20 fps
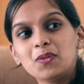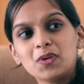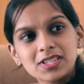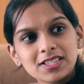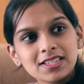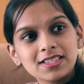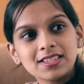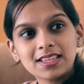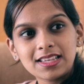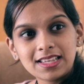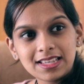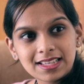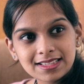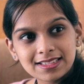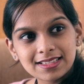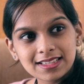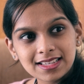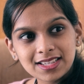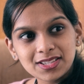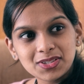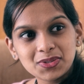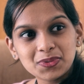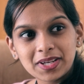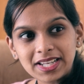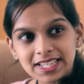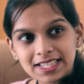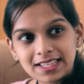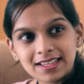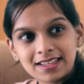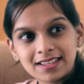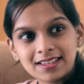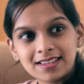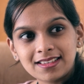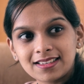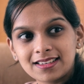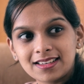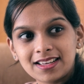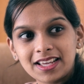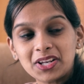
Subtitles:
Was it easy to attend